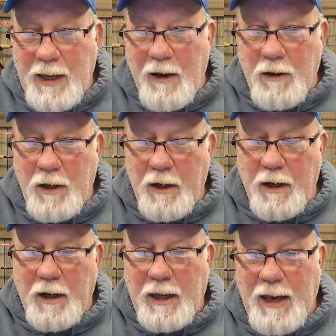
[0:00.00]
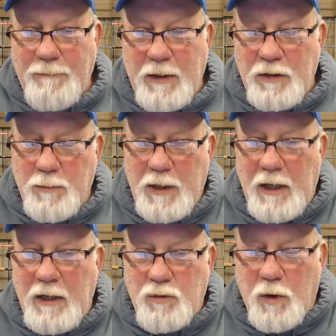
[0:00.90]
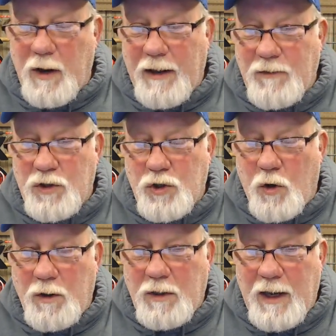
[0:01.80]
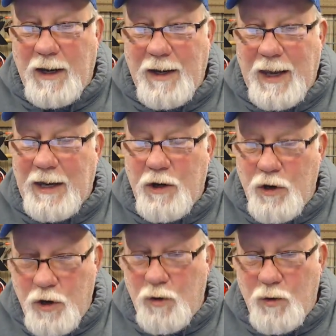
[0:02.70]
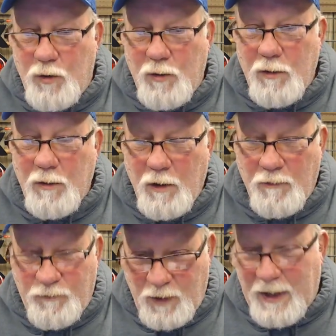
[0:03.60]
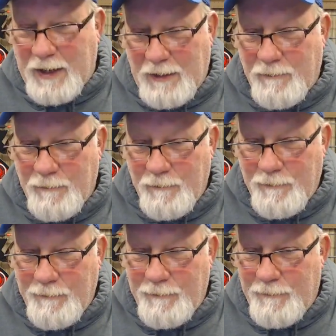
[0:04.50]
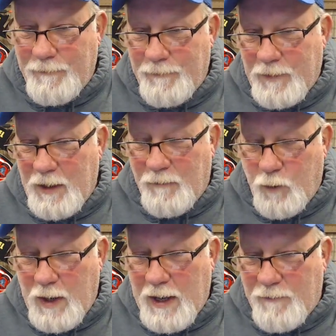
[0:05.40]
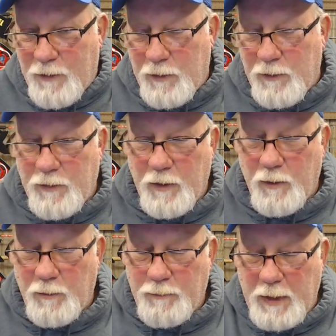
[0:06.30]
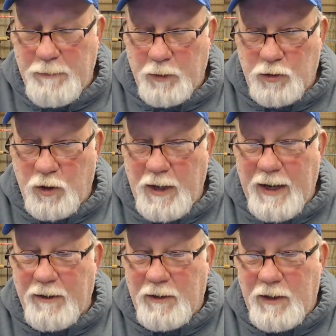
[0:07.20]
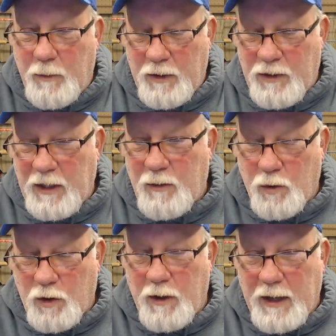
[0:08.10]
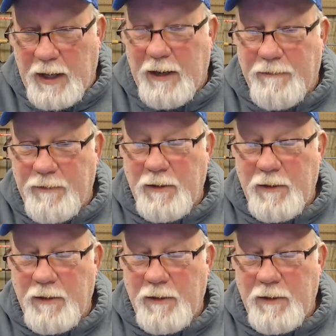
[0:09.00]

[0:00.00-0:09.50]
Calcutta and a captain's meetings, we're going to have to start that at noon on Friday if we have the people turn out that we think we're going to have.